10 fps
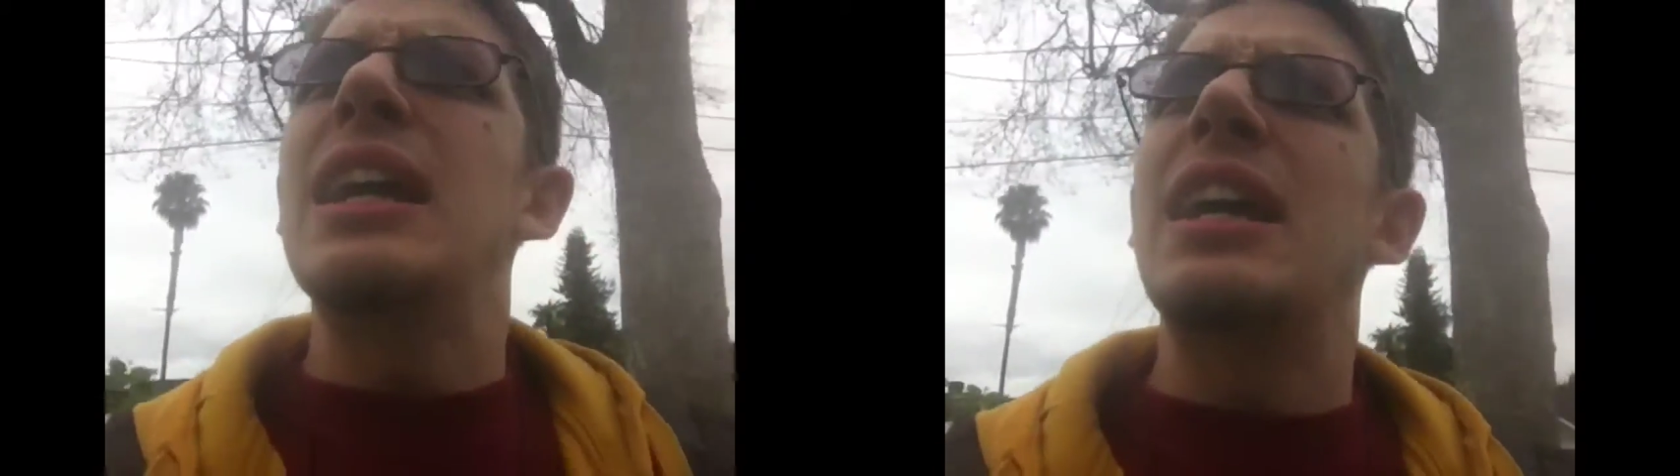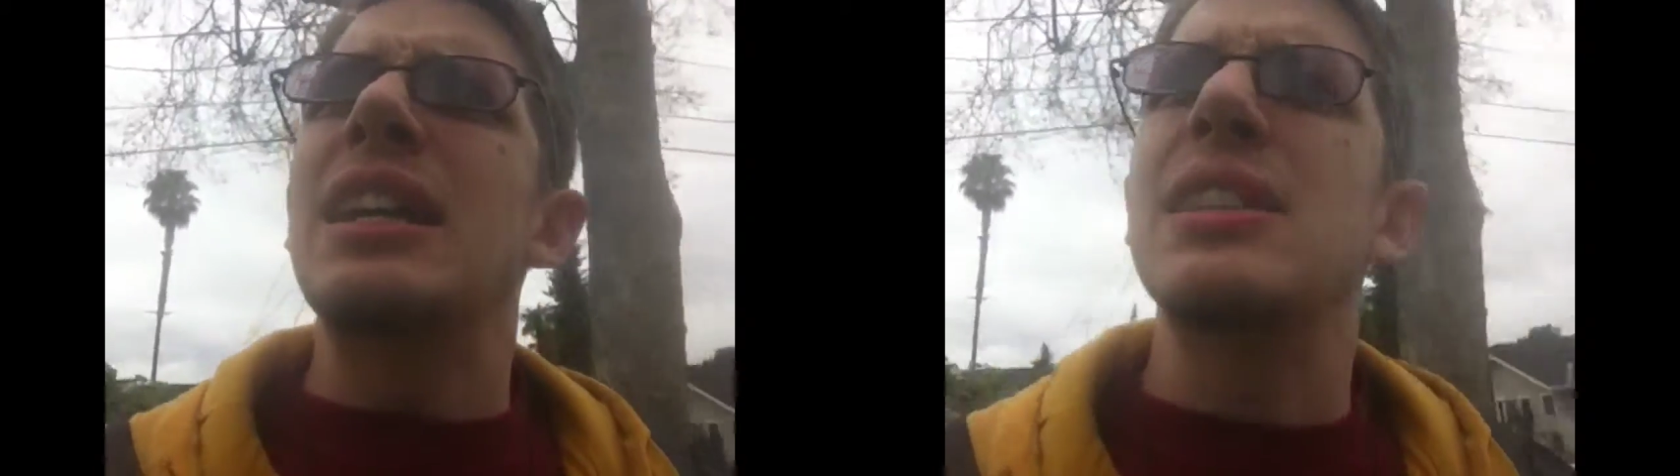
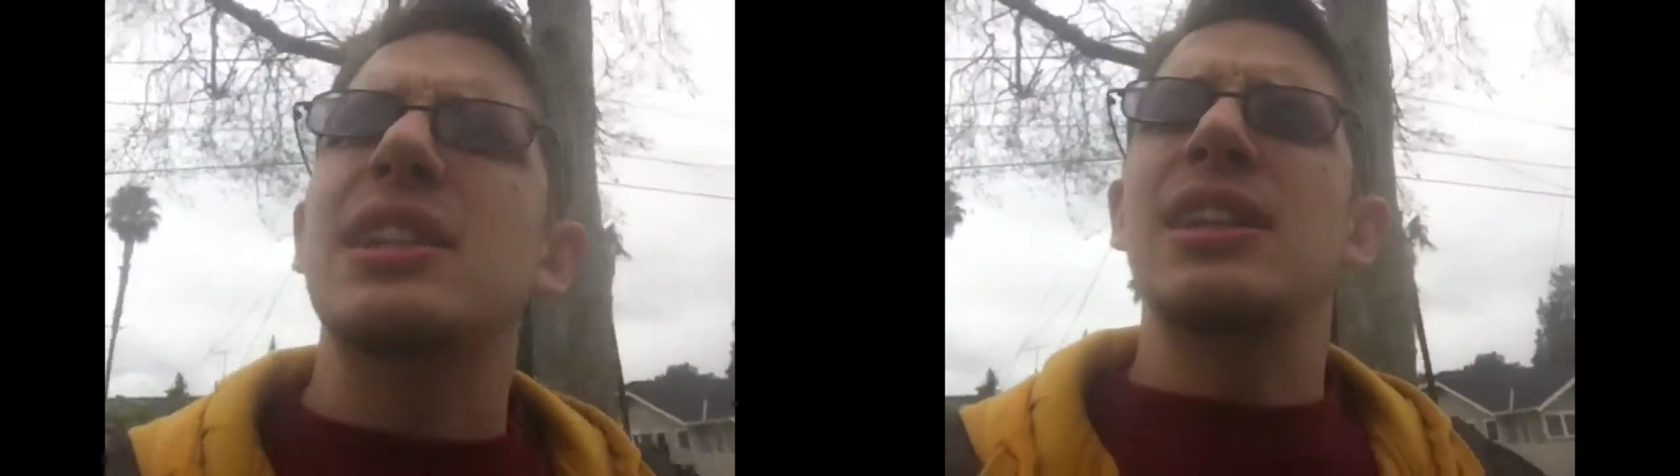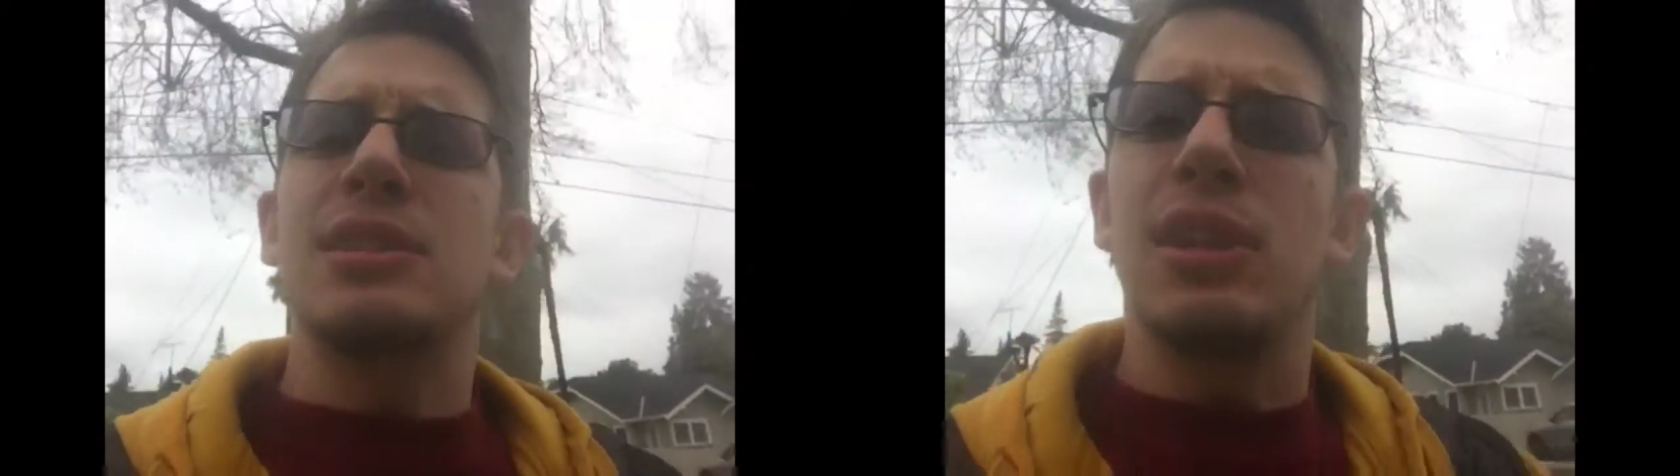
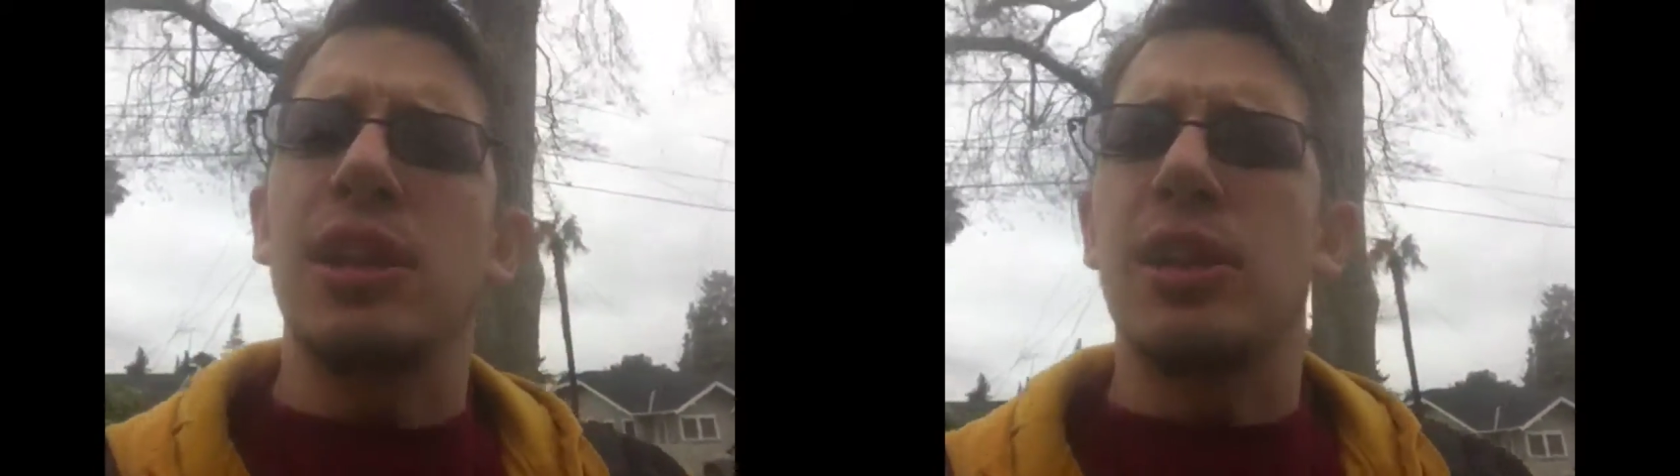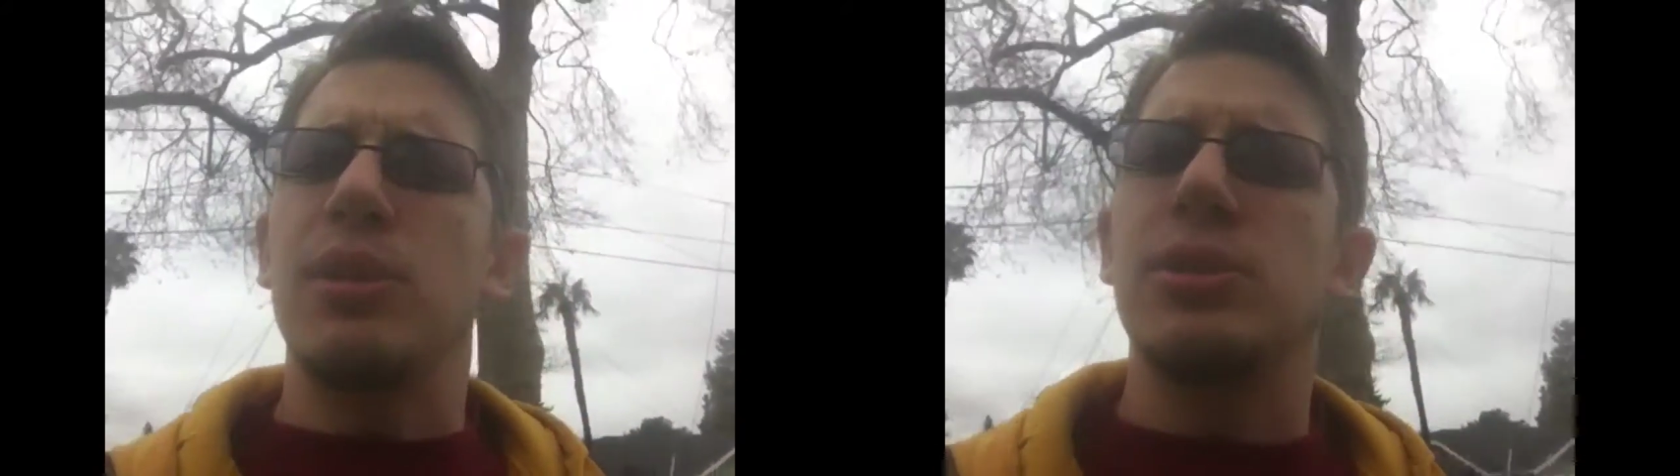It's
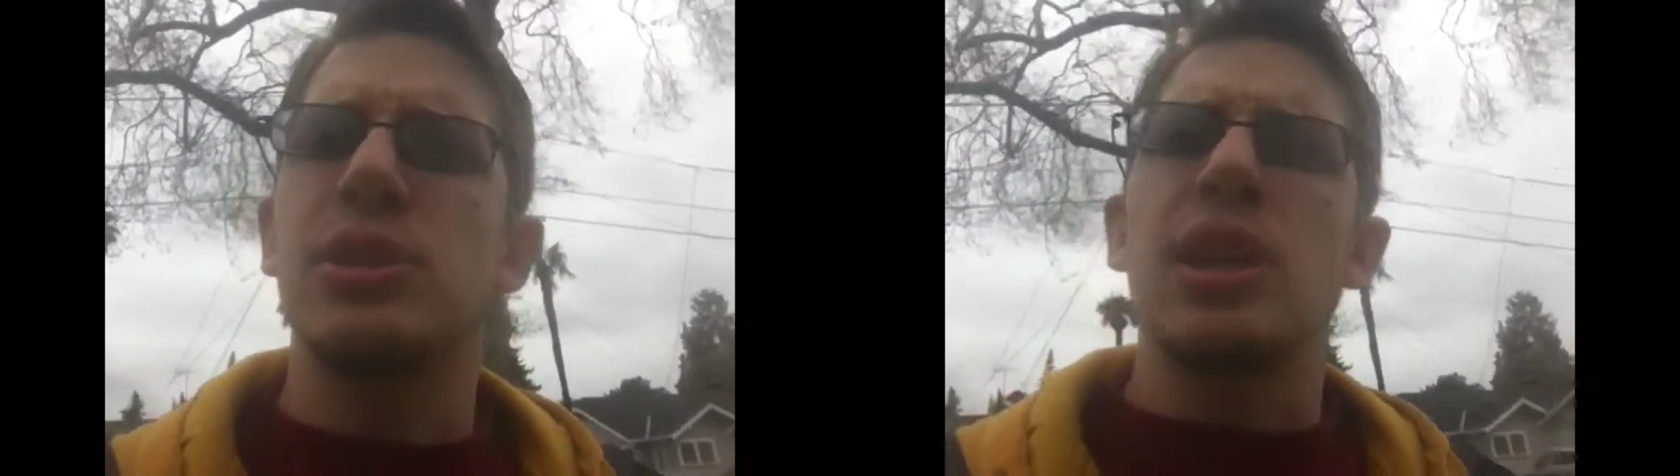like those